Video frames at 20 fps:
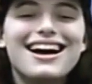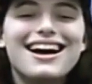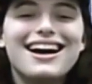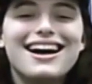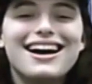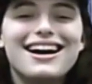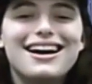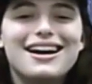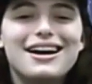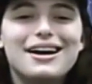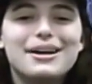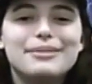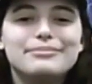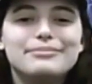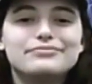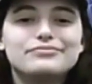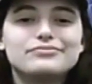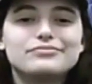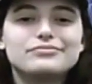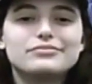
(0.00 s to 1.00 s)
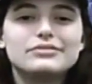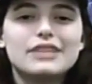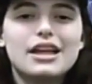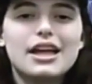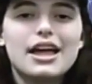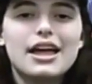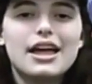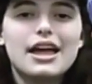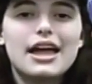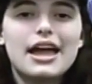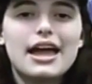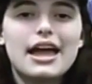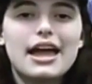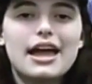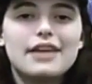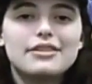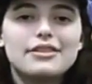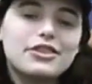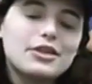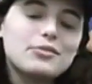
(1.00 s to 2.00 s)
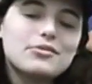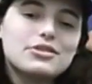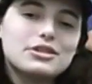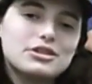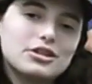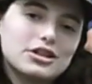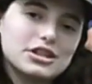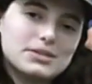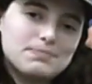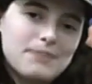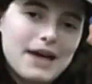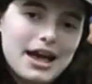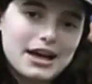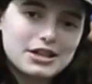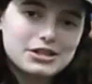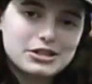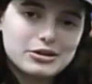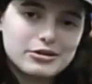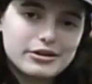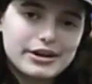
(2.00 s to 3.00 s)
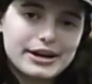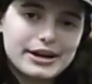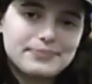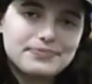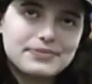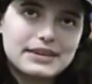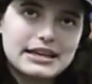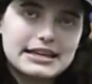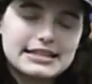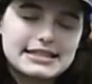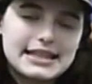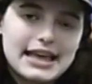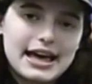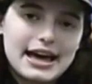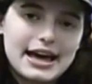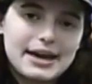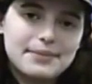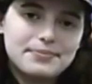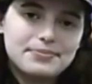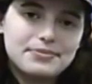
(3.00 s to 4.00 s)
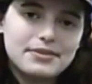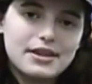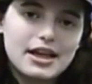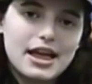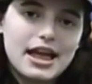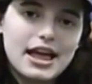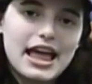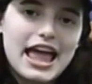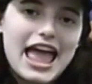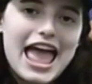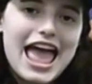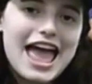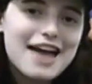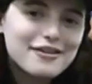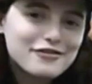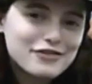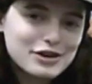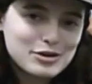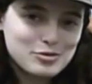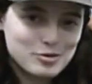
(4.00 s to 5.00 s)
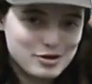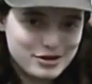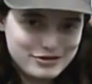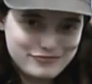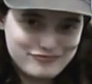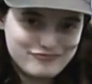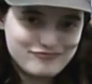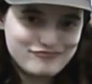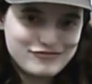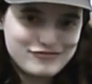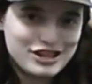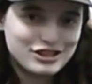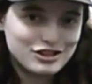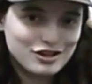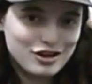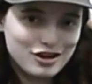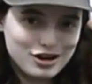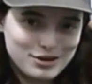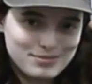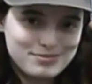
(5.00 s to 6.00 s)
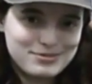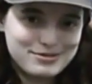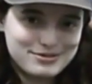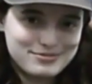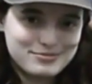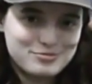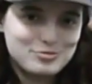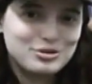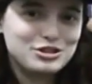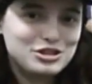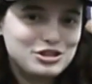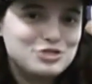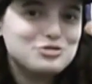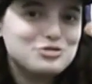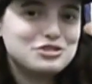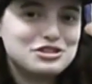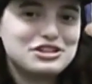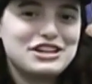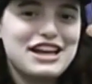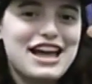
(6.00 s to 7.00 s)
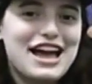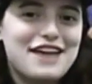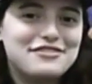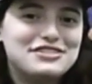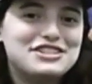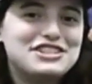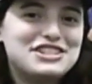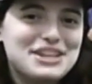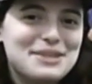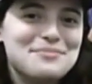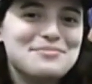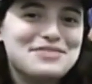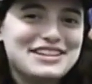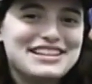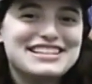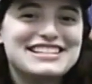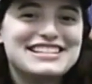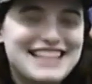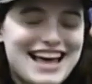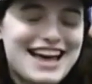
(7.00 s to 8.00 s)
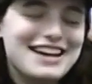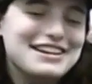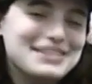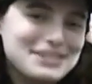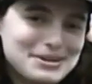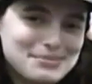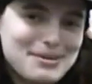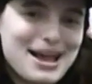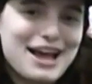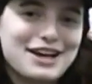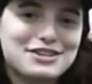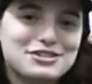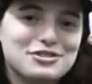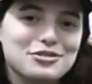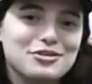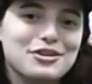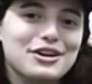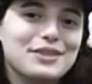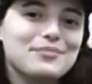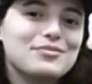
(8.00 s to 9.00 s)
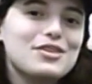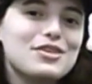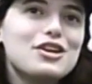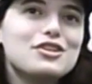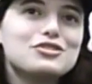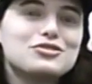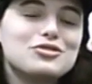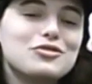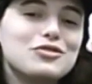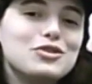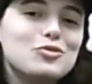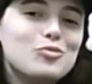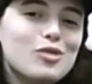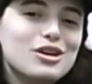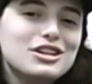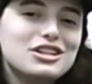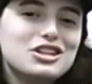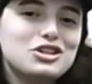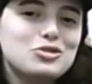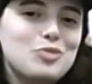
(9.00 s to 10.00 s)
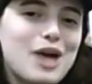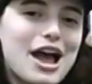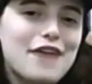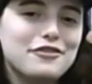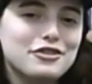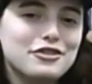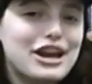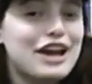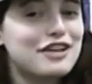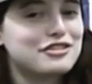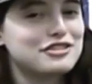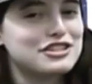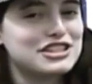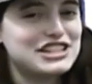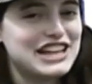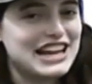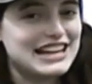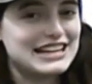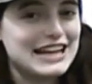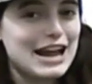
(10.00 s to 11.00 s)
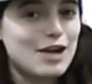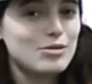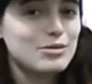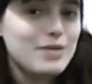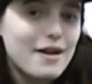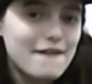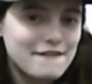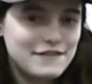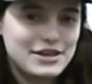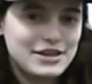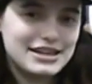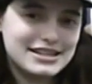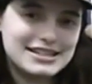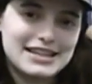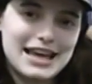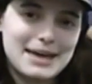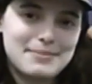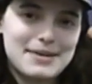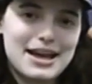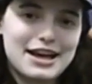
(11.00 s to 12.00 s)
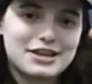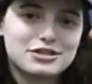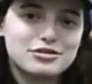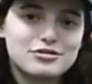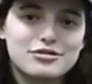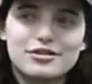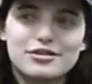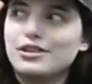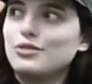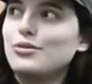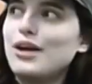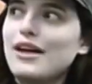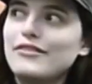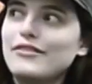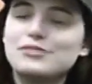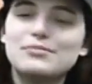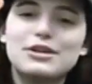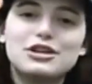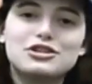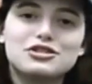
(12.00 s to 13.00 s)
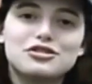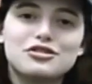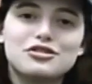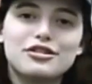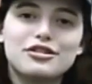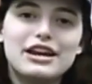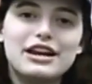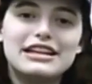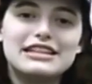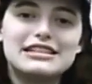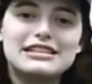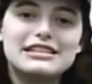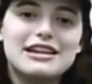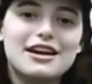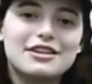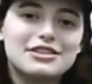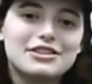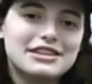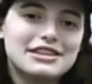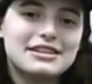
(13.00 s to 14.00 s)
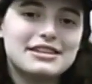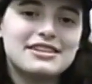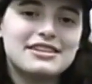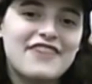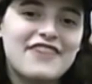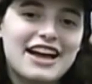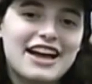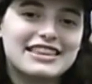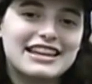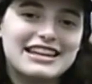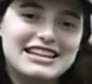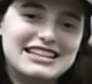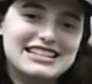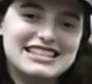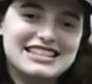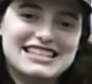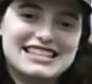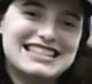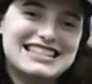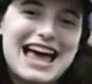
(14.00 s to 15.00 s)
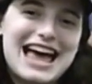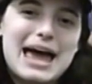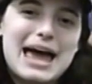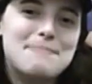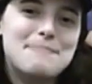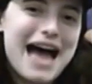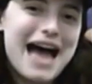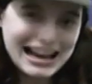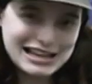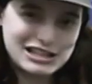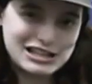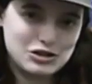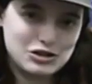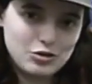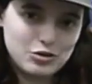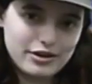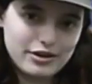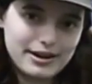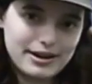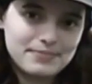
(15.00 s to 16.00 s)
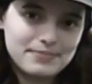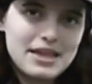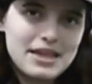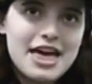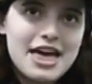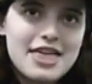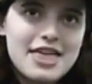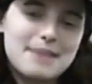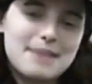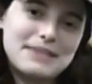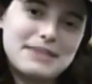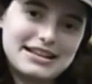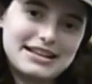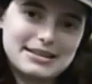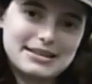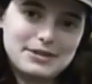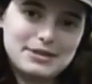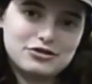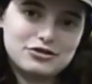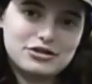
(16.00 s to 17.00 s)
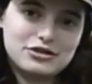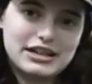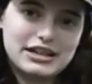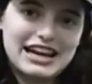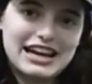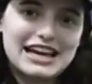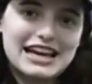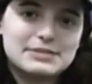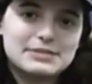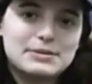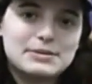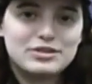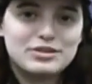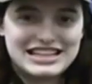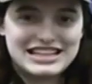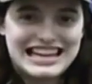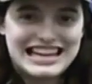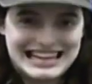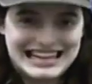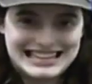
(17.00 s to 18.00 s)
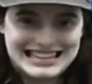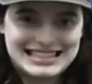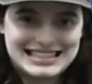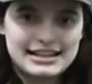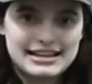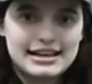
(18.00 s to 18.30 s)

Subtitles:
And the thing with the Dark's backstory is that everyone in LARP will usually have something sad in their backstory. So if you want to have your character stand out via sad backstory, you have to make sure it is not the fact that it is a sad backstory that makes them interesting. It has to be what's in it.